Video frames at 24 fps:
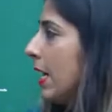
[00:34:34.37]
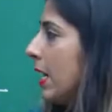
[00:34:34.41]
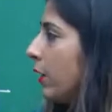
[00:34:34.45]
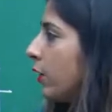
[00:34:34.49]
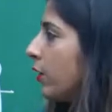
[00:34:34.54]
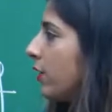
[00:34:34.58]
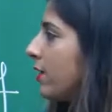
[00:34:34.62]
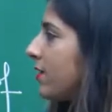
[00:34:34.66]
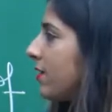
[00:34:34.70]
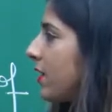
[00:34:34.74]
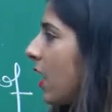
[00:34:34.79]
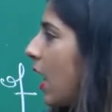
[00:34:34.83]

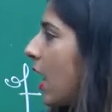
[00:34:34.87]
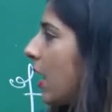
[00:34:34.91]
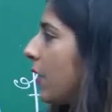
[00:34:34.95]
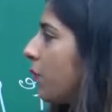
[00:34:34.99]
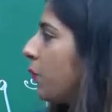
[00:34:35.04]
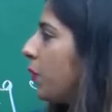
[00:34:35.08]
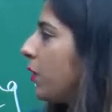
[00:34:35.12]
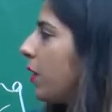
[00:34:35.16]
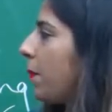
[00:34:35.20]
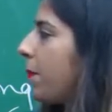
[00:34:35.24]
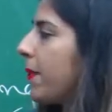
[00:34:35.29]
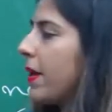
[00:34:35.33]
You start
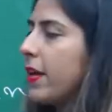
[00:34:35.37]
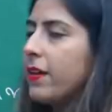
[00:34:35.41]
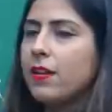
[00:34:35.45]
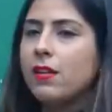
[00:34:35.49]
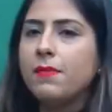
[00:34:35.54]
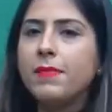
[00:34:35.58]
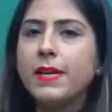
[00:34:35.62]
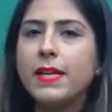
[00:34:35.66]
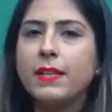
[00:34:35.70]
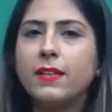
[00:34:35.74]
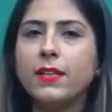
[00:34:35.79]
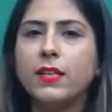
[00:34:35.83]
with the burial
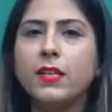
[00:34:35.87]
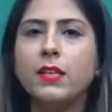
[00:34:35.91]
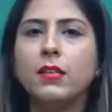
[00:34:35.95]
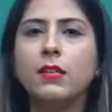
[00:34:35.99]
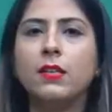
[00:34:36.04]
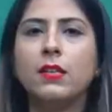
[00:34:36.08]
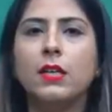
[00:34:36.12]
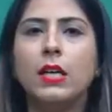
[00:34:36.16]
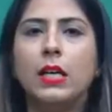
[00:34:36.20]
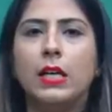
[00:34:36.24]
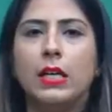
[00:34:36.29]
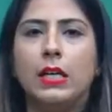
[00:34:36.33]
method,
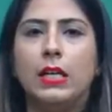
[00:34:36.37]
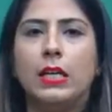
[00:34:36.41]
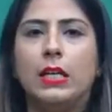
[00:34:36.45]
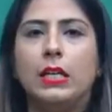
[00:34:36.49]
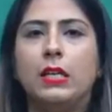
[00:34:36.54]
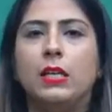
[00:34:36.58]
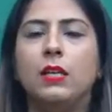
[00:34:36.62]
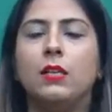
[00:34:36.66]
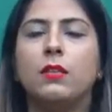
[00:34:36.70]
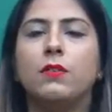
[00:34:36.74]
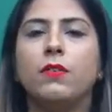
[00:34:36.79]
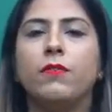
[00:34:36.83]

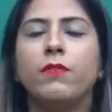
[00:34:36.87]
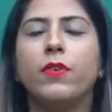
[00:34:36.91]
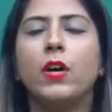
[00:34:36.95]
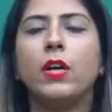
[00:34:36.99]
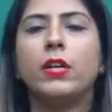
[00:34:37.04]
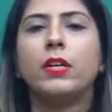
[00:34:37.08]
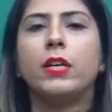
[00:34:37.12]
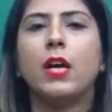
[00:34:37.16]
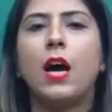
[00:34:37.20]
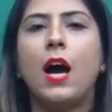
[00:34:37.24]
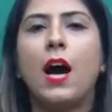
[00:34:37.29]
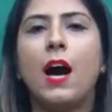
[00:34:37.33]

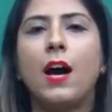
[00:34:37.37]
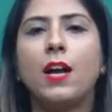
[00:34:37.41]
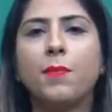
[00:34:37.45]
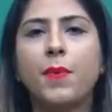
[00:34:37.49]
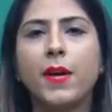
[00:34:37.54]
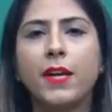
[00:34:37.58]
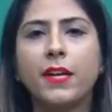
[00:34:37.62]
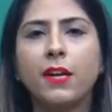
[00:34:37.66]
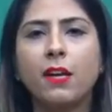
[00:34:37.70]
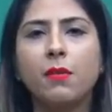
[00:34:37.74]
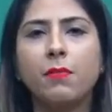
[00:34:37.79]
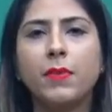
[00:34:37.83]
what are
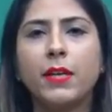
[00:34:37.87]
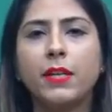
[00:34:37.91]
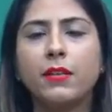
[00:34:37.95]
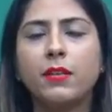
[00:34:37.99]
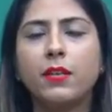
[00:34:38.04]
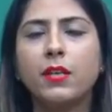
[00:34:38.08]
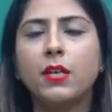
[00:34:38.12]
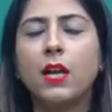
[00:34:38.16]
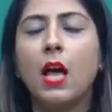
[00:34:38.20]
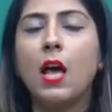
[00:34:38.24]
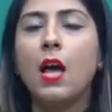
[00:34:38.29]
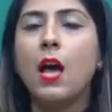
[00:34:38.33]
burial
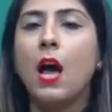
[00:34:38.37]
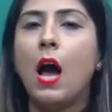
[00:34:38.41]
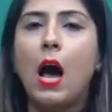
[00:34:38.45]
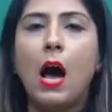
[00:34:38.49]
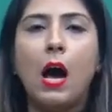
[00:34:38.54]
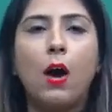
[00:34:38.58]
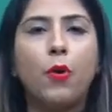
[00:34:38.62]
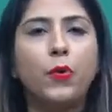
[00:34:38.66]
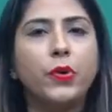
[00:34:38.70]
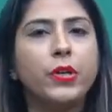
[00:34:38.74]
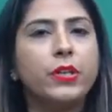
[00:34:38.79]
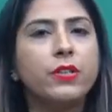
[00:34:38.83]
method,
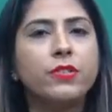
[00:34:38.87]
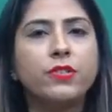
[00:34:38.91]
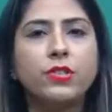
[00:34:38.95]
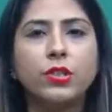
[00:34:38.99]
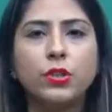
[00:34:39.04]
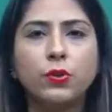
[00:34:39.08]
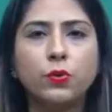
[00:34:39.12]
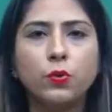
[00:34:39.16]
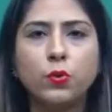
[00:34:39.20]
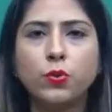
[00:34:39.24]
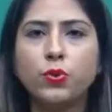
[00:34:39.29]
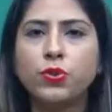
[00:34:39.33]
how it is
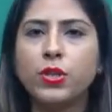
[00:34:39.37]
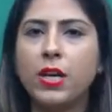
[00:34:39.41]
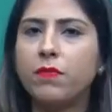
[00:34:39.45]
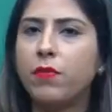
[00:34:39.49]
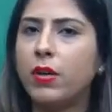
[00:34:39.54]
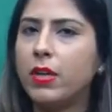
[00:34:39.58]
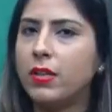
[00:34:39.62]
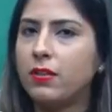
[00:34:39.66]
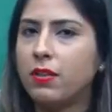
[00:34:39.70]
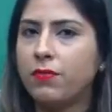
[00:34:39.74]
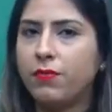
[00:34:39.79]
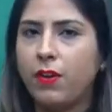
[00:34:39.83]
used and
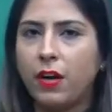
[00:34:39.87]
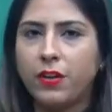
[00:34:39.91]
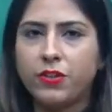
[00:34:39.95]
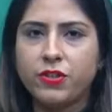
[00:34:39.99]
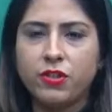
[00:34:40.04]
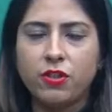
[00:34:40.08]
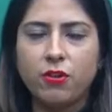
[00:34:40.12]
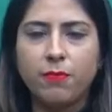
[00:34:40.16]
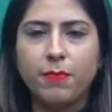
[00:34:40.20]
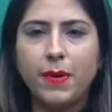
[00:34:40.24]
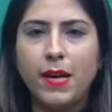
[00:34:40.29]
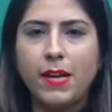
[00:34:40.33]
what is the
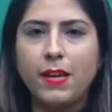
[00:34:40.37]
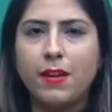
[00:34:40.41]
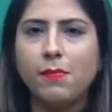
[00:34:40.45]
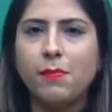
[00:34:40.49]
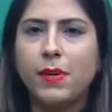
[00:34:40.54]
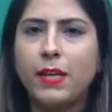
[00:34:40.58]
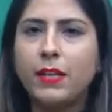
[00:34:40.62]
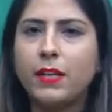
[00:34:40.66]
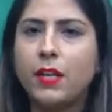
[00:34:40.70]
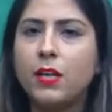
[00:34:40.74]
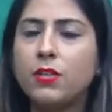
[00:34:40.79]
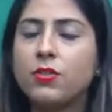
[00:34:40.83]
function of burial
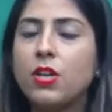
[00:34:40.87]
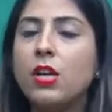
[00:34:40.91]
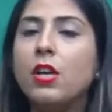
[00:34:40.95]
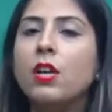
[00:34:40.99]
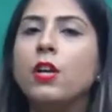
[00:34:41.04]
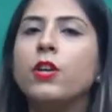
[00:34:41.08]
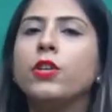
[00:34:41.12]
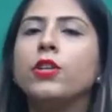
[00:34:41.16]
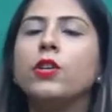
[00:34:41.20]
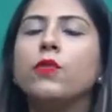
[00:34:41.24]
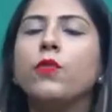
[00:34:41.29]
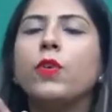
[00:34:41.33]
methods.
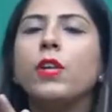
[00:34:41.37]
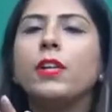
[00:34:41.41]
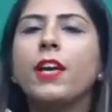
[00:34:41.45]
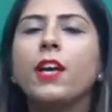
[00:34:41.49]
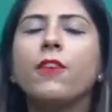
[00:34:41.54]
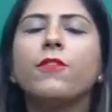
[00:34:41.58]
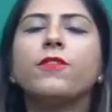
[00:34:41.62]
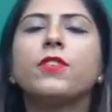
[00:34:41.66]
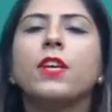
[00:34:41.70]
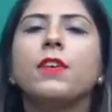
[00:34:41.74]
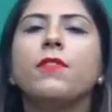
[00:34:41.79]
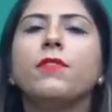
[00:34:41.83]
You will
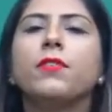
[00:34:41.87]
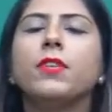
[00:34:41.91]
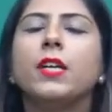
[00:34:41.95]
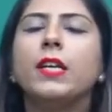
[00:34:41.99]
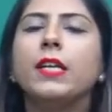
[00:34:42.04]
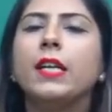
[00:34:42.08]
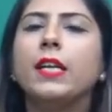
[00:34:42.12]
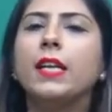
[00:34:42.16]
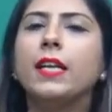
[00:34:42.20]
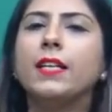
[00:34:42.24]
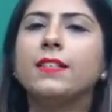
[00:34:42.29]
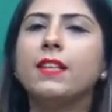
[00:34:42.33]
give some
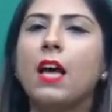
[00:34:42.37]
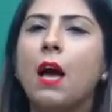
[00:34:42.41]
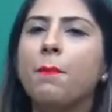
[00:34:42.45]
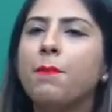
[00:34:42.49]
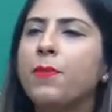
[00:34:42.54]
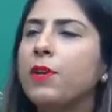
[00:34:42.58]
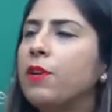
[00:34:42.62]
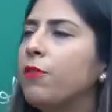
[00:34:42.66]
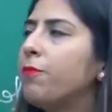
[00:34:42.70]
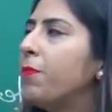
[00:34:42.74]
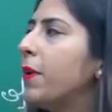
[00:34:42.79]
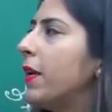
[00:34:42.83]
certain
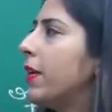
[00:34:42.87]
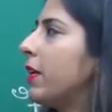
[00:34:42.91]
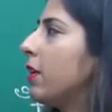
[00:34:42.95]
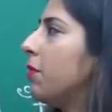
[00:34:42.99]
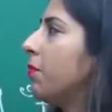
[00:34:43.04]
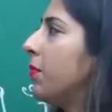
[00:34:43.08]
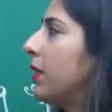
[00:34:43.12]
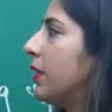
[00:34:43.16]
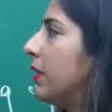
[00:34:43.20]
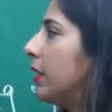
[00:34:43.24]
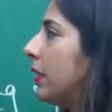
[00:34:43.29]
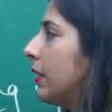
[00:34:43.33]
example of burial
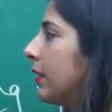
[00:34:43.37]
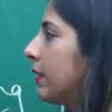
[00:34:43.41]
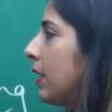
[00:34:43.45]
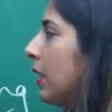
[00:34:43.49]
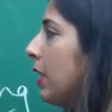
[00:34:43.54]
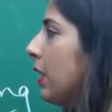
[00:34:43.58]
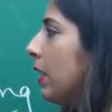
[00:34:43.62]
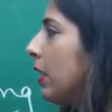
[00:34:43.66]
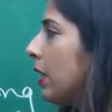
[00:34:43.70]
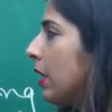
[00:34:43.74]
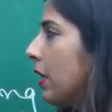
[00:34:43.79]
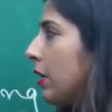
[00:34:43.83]
methods.
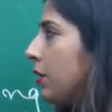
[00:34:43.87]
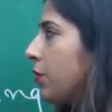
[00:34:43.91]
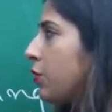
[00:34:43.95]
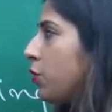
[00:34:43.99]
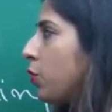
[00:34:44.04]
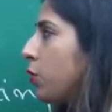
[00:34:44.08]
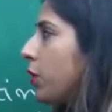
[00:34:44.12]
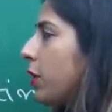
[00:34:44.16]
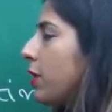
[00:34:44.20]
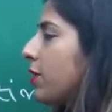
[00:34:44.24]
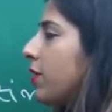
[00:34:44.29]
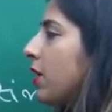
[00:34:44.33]

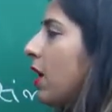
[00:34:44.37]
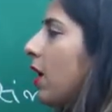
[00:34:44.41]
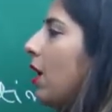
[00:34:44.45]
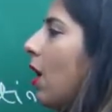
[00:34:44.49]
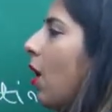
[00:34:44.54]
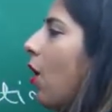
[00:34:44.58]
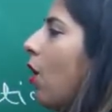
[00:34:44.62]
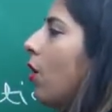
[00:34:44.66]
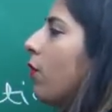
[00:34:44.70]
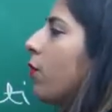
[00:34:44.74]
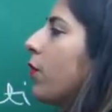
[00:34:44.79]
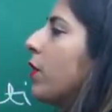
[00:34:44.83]
Students,
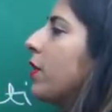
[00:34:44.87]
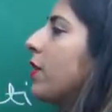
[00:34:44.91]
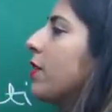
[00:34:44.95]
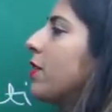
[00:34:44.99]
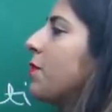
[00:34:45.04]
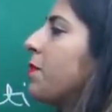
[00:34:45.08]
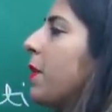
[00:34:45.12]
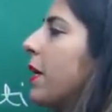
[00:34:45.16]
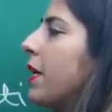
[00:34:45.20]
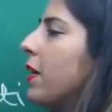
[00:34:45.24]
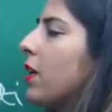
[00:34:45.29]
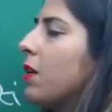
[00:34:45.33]
along with this
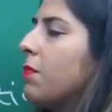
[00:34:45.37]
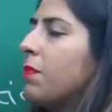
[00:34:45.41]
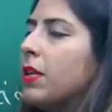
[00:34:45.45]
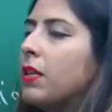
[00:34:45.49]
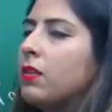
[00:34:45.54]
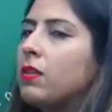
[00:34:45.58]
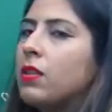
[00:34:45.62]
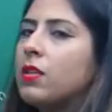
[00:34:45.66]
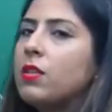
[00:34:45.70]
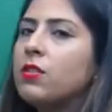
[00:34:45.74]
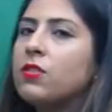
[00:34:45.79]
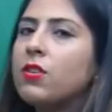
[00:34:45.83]
burial
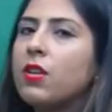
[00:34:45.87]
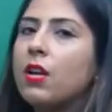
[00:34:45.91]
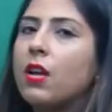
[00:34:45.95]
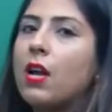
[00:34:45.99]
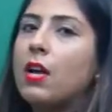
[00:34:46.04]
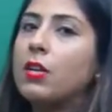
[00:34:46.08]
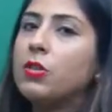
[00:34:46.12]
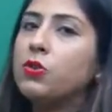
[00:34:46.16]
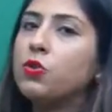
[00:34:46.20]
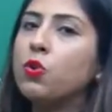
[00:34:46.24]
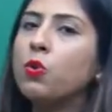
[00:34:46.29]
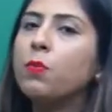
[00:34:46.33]
methods, there
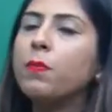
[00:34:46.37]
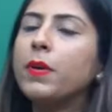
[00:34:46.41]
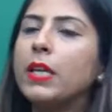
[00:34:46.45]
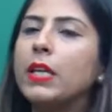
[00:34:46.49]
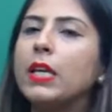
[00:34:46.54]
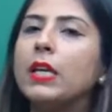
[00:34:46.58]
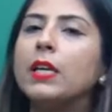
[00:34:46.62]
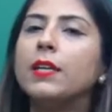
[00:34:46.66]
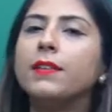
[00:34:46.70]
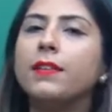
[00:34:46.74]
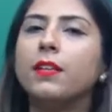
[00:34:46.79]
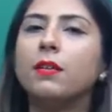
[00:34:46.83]
are so
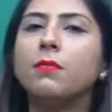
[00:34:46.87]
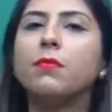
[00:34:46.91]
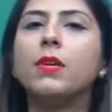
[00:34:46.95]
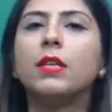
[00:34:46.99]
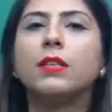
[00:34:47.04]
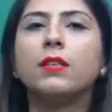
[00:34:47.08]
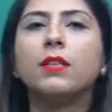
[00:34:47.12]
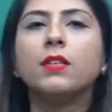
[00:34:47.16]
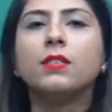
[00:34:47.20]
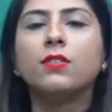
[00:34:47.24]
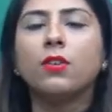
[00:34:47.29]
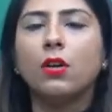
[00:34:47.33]
many other
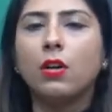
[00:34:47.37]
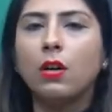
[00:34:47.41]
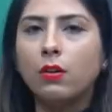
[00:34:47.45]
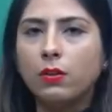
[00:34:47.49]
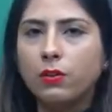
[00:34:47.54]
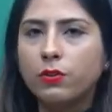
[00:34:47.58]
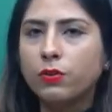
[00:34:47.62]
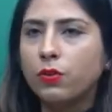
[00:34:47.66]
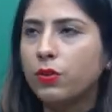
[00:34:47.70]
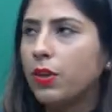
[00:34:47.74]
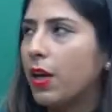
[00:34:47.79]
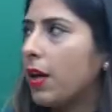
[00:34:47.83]
methods are
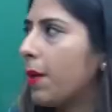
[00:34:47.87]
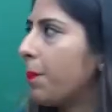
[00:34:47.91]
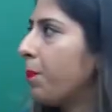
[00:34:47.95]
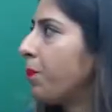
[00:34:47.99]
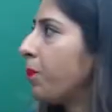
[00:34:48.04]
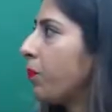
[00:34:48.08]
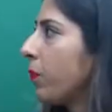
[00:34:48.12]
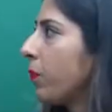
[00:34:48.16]
also there.